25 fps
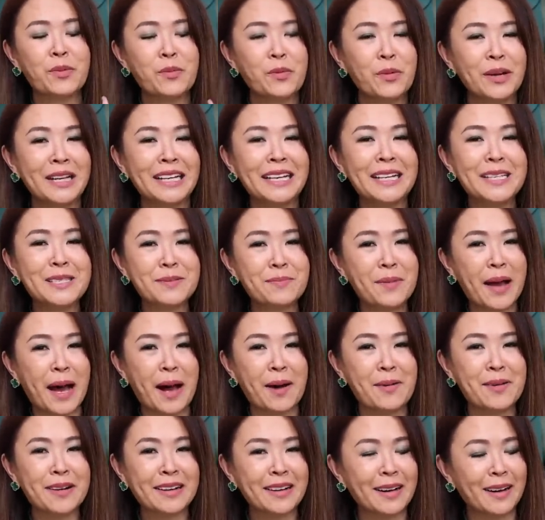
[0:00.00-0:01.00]
Winnie's
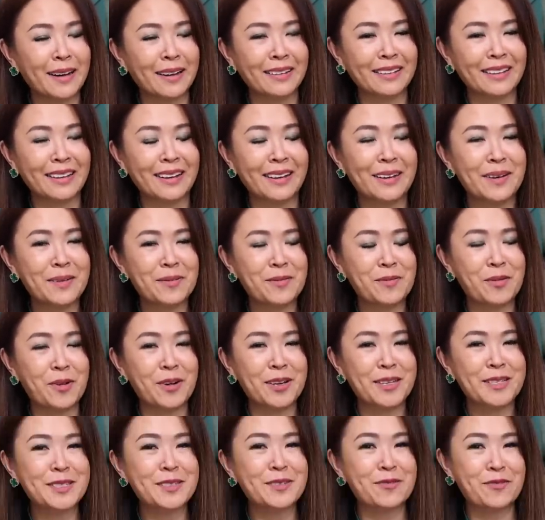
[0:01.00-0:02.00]
power color
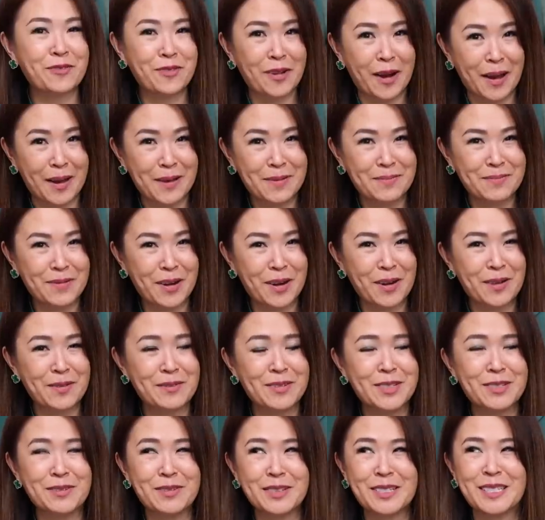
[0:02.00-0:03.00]
was rainbow,
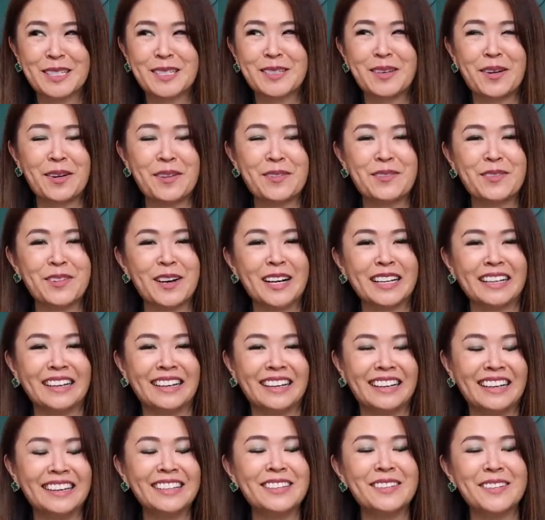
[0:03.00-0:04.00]
which was so
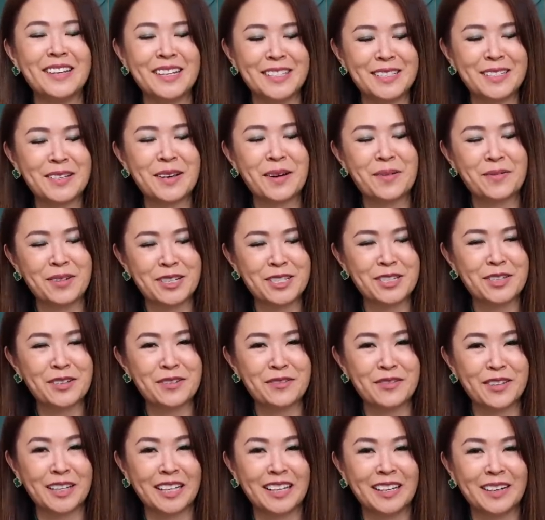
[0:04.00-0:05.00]
funny. You need to go watch her
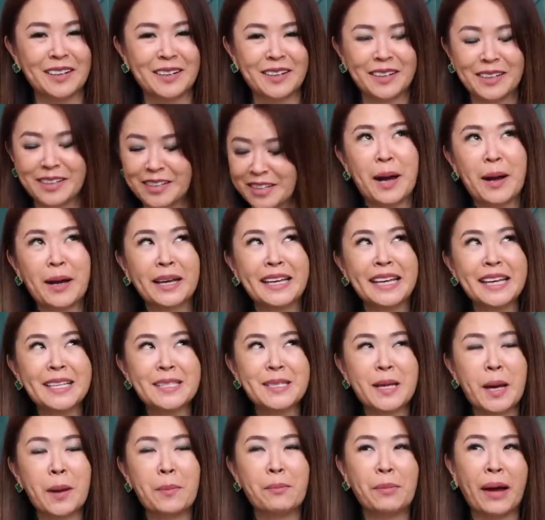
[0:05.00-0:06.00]
video. I
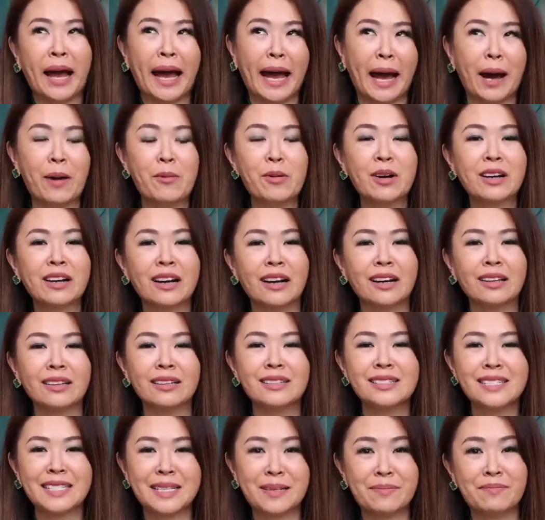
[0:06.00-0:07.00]
guess a power
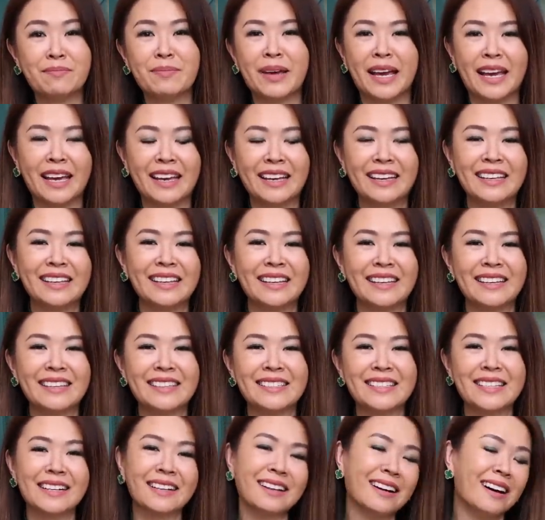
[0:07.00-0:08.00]
color to me
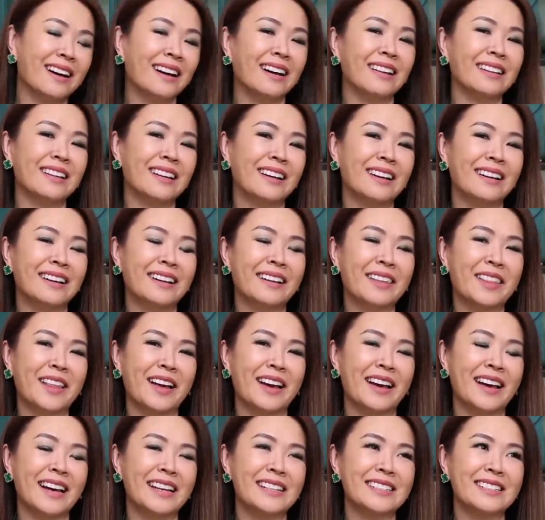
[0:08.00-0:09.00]
is a color
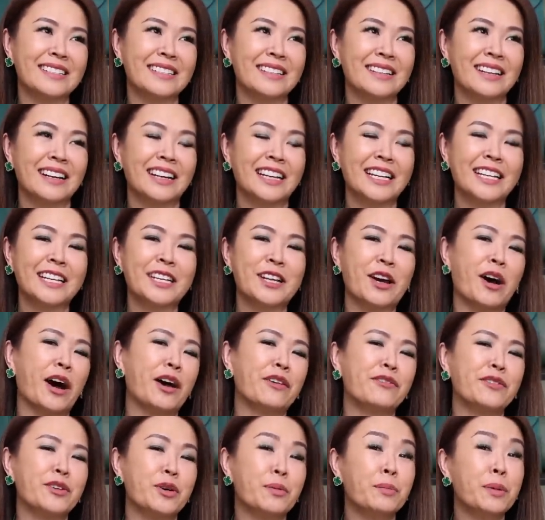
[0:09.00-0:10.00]
that, you know, I
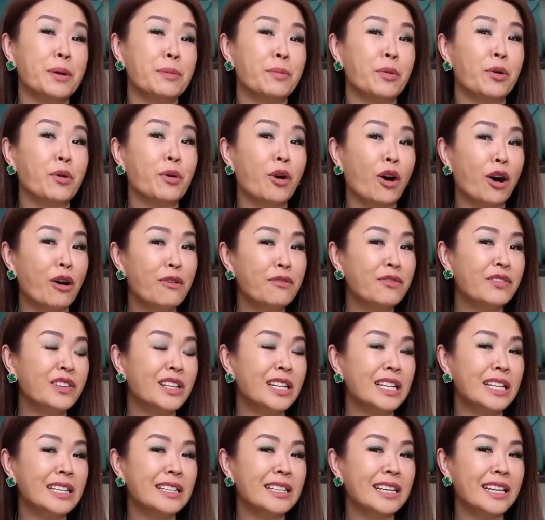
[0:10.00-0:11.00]
feel a bit more
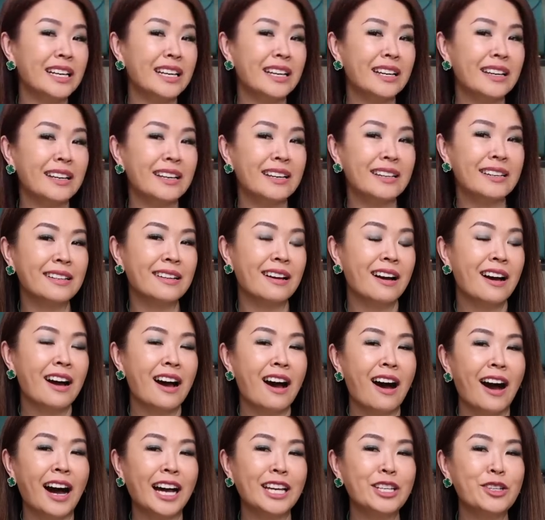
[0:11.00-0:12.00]
confident in.
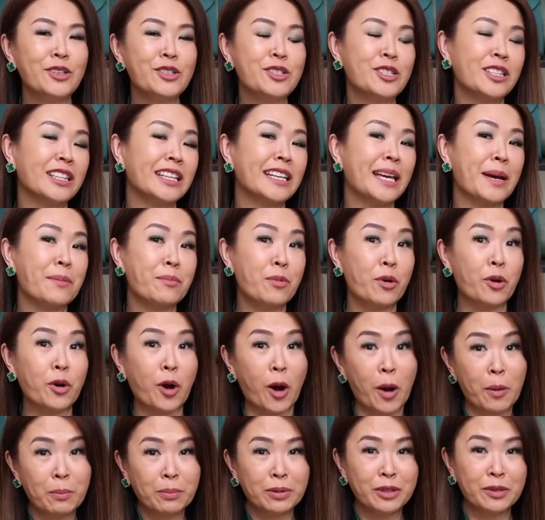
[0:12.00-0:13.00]
I usually get more
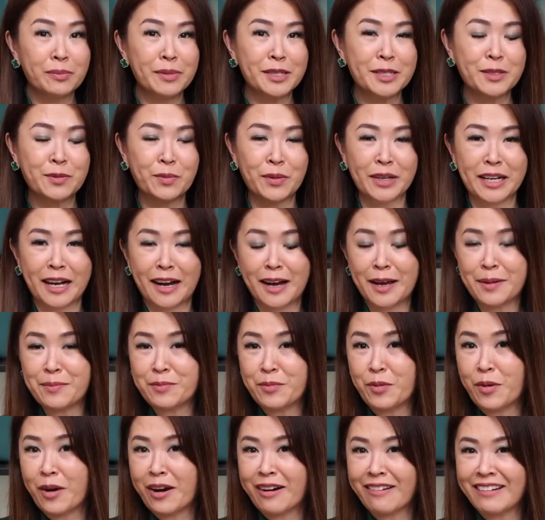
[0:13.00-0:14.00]
compliments when
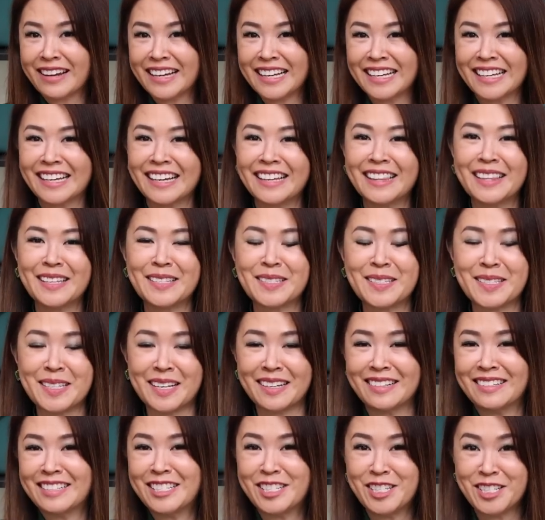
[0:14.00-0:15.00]
I'm wearing this
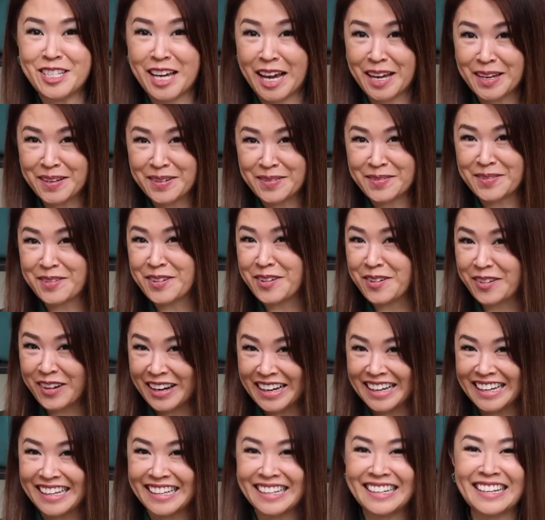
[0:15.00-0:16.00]
shade of
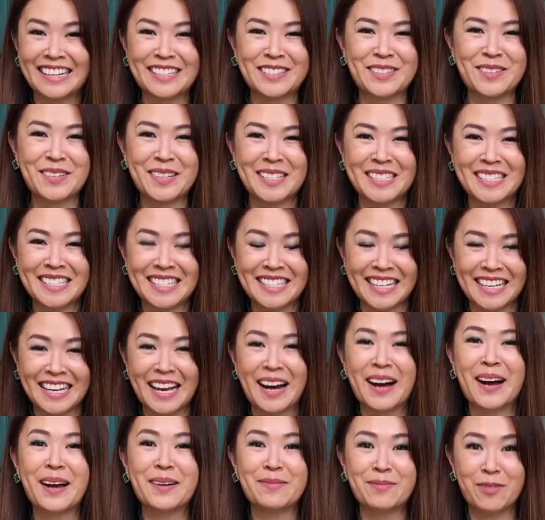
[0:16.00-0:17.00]
green. As you can see,
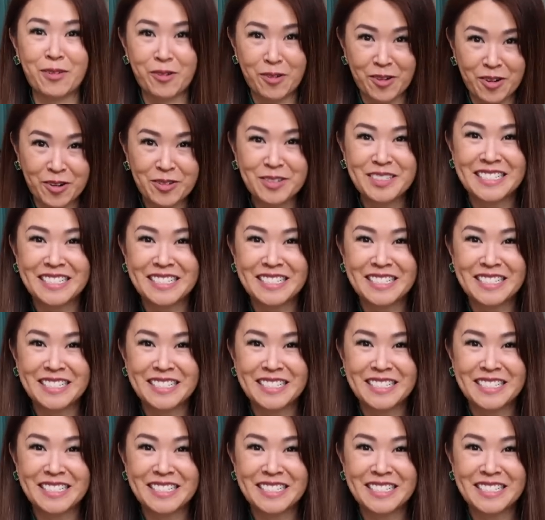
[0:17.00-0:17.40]
I'm all